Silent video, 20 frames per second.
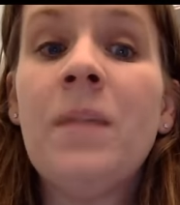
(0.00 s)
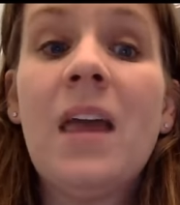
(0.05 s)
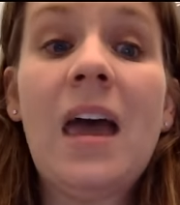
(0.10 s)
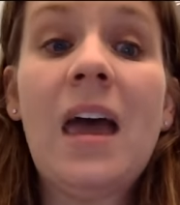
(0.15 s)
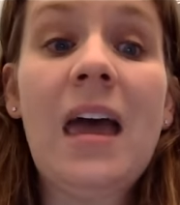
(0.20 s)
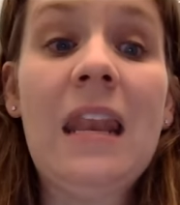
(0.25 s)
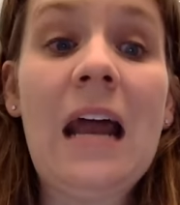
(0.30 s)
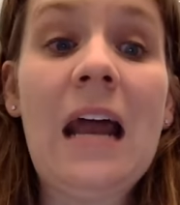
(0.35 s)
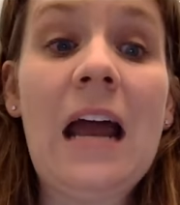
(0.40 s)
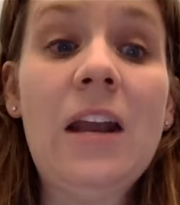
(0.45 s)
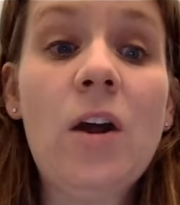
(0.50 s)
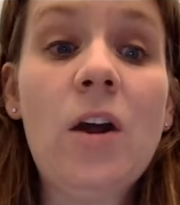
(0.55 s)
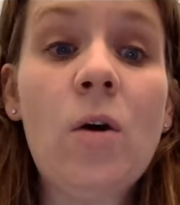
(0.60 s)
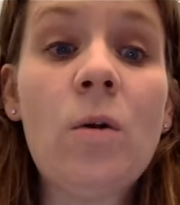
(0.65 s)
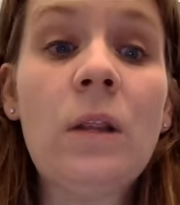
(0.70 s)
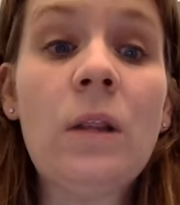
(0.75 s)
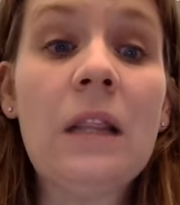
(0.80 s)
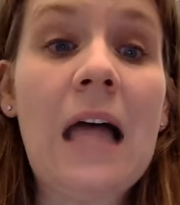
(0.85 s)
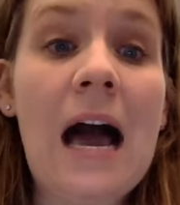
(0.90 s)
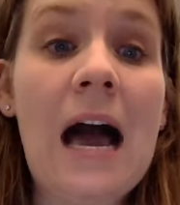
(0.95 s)
And I know
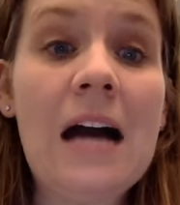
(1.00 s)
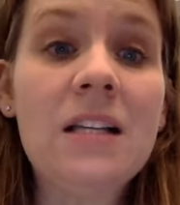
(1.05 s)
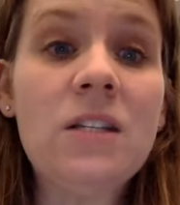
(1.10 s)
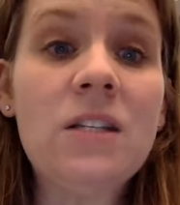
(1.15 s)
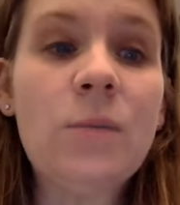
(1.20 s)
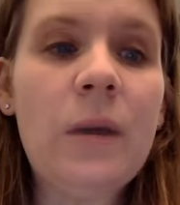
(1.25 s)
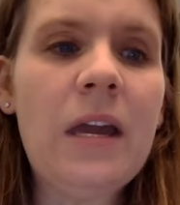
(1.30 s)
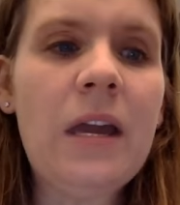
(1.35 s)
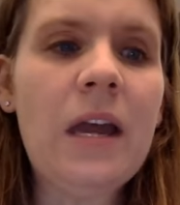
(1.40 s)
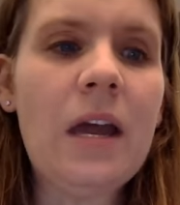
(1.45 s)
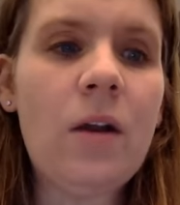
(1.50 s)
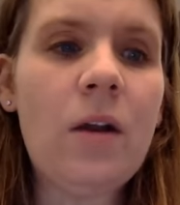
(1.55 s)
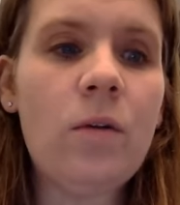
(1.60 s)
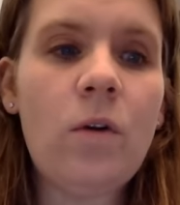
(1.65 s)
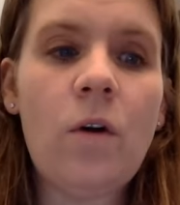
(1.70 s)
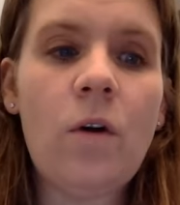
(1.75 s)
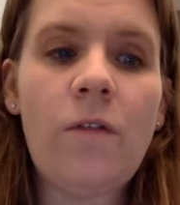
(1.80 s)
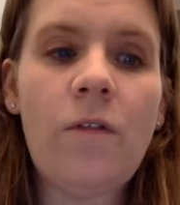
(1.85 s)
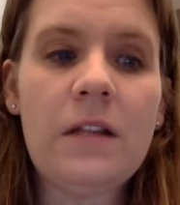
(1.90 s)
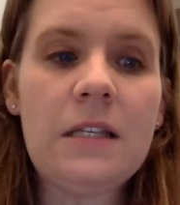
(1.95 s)
last week, I don't
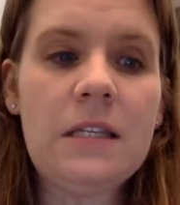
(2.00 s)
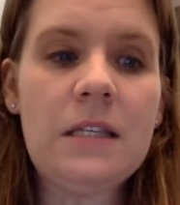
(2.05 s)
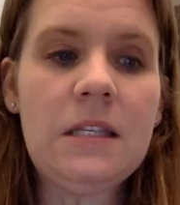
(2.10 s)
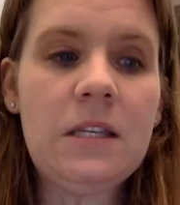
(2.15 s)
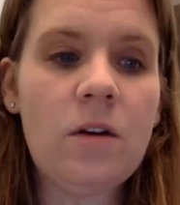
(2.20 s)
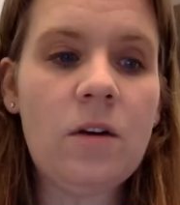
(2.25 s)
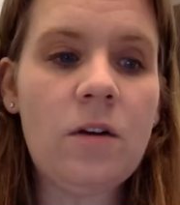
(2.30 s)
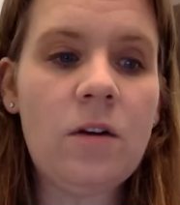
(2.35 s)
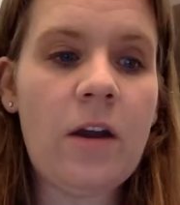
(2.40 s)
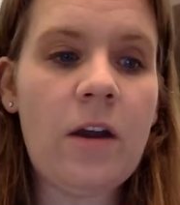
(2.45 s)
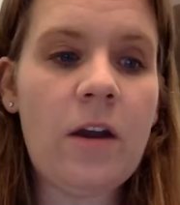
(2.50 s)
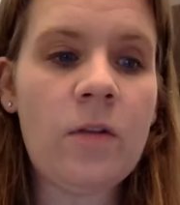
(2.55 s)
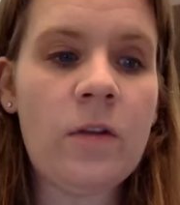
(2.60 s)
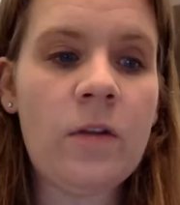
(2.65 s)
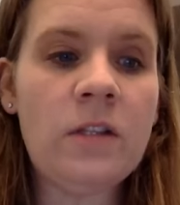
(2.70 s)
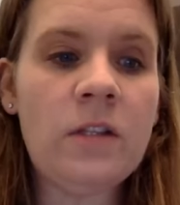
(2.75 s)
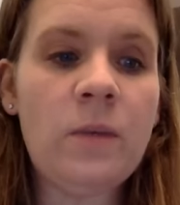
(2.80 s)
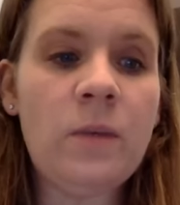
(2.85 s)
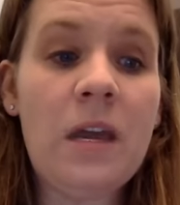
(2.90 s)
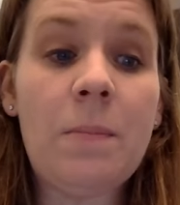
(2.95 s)
know if it's still there
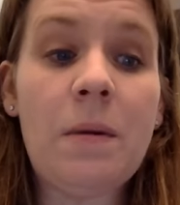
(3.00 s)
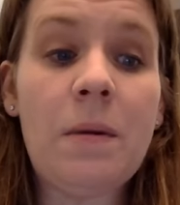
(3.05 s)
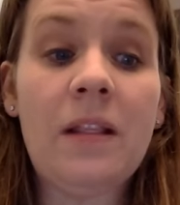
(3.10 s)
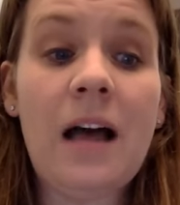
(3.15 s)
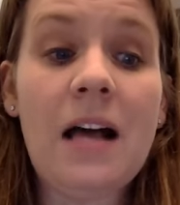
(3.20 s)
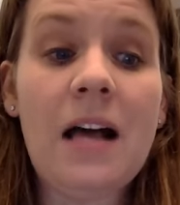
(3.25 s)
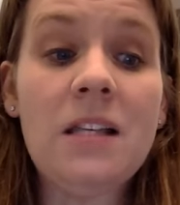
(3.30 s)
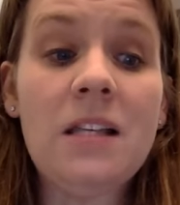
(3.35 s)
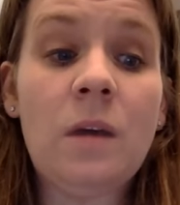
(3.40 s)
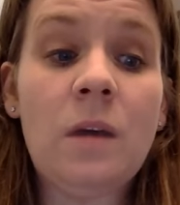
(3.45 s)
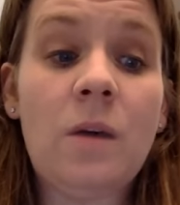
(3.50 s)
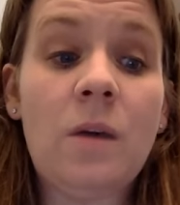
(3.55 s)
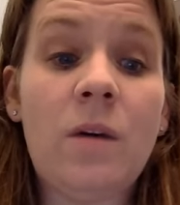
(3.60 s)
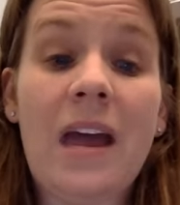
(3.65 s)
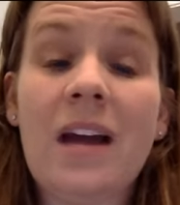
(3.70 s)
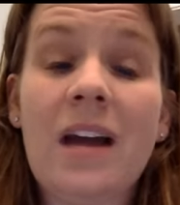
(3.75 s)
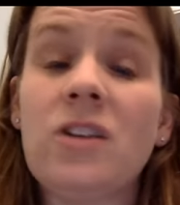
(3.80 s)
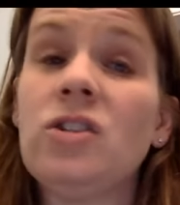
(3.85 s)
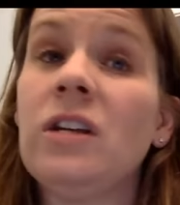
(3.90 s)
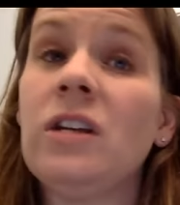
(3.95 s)
this week, but last week we
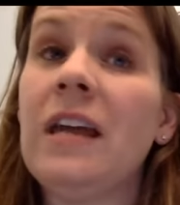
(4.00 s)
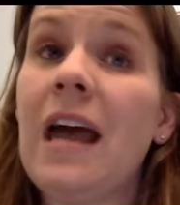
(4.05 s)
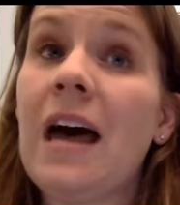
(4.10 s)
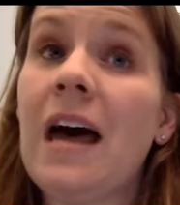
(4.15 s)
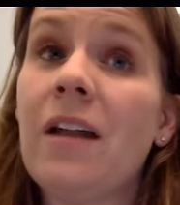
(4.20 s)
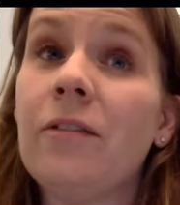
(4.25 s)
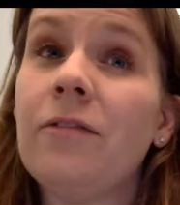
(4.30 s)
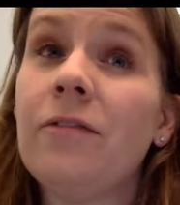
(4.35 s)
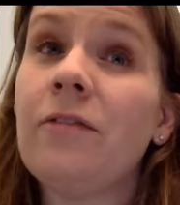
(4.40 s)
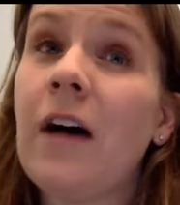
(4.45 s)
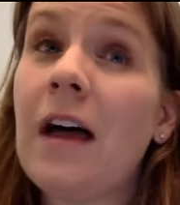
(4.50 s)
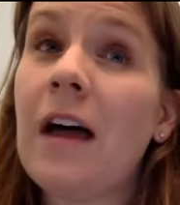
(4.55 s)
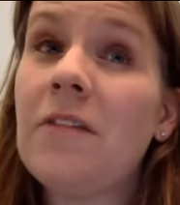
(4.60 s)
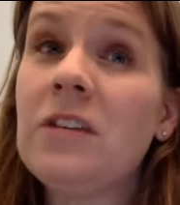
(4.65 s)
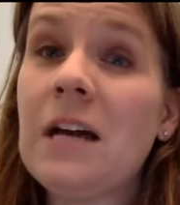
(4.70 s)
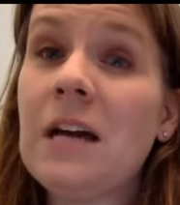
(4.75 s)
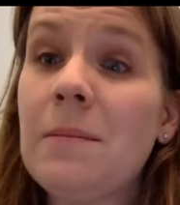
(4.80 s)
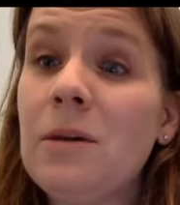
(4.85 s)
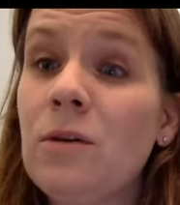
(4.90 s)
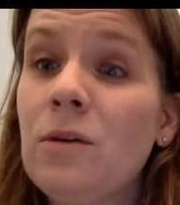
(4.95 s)
actually had a
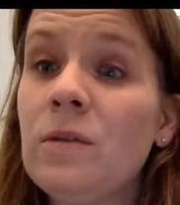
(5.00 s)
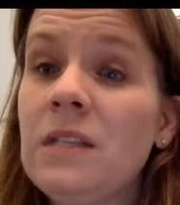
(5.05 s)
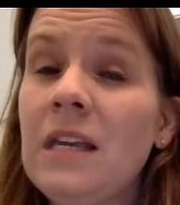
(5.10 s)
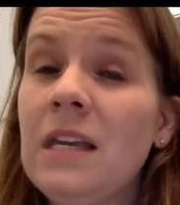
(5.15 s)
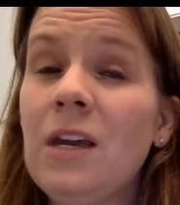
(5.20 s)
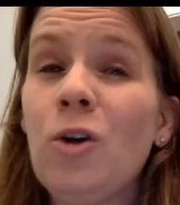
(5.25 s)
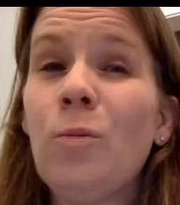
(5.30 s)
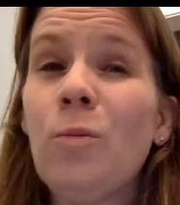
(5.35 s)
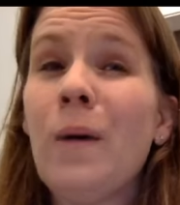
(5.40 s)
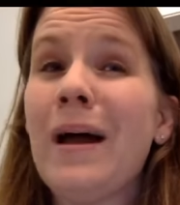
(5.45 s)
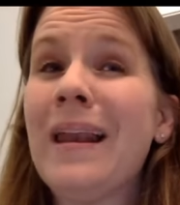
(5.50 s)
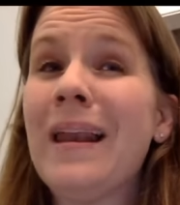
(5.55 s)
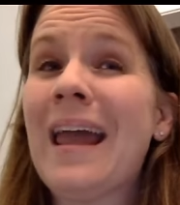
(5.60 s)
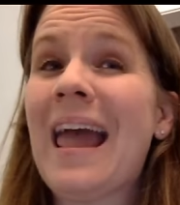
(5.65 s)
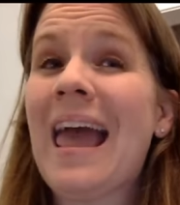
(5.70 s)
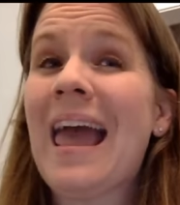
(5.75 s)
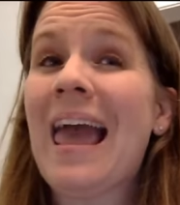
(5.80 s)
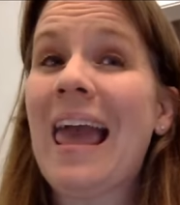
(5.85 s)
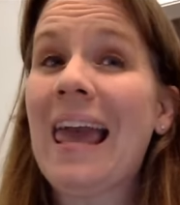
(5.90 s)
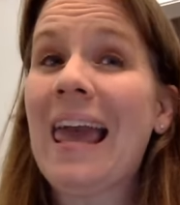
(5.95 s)
five-time use e-coupon
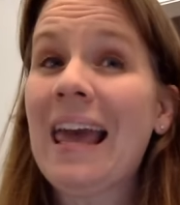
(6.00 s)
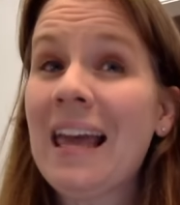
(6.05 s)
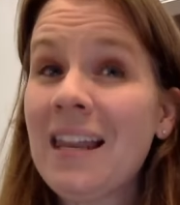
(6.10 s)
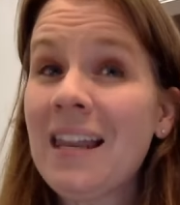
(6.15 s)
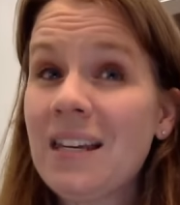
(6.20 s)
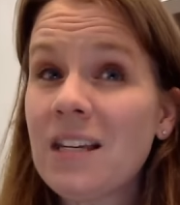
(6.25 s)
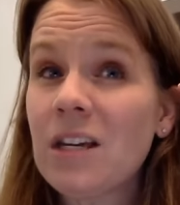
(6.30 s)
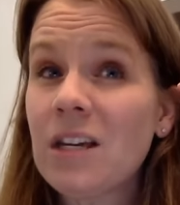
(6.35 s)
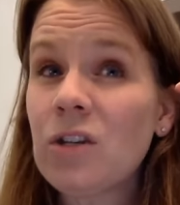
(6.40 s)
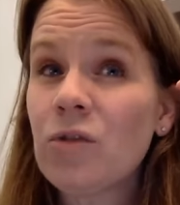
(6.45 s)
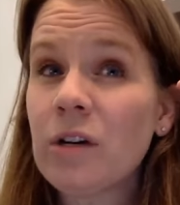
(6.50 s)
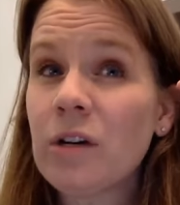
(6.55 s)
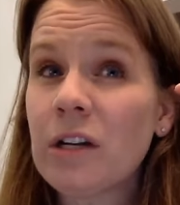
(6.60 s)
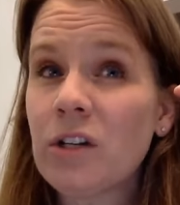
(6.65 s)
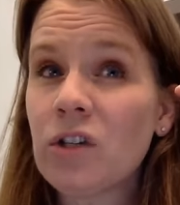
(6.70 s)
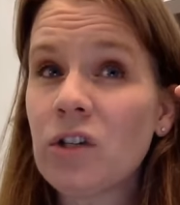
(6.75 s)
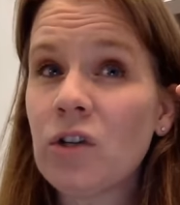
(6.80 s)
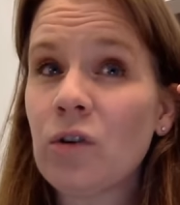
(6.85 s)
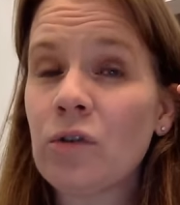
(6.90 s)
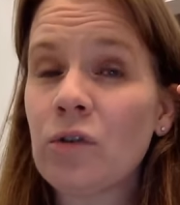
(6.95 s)
and a
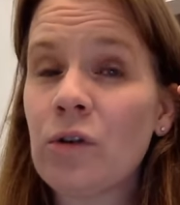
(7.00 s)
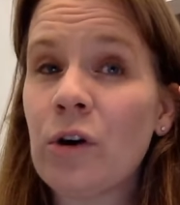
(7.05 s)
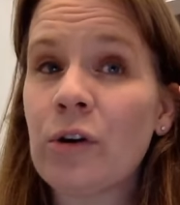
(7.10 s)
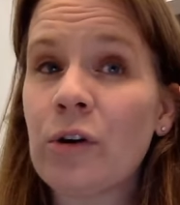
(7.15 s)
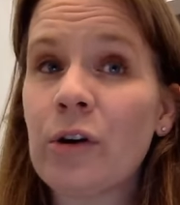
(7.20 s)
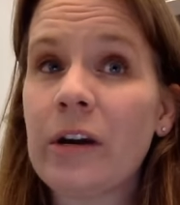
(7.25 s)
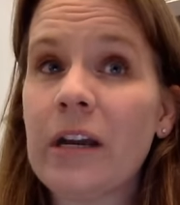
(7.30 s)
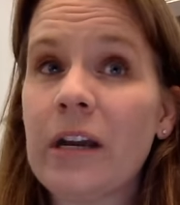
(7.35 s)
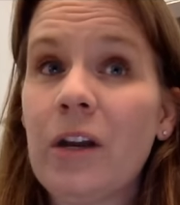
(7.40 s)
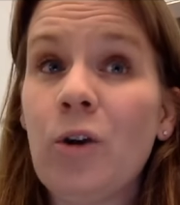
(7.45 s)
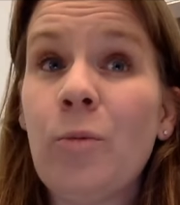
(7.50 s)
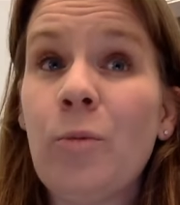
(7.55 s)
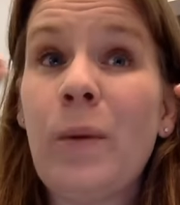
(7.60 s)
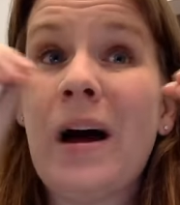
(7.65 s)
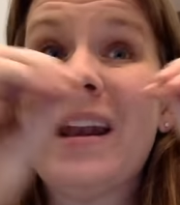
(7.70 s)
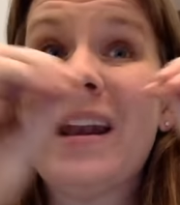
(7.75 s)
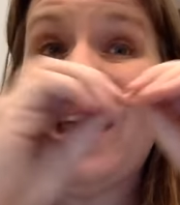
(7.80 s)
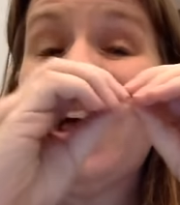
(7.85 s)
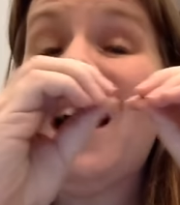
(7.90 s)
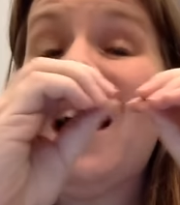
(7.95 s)
traditional Kroger
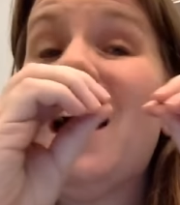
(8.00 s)
e-coupon.